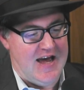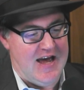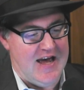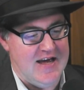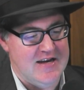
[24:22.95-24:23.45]

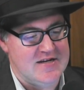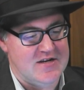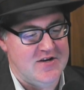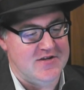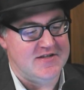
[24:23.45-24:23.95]
and
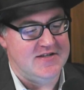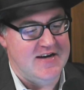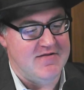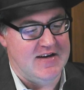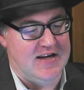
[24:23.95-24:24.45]
her
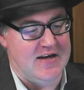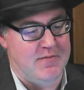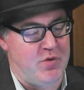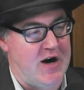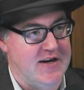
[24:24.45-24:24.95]
steering gear
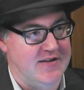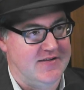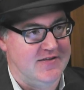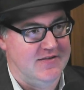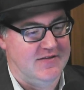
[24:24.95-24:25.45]

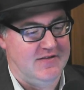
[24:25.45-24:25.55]
breaks,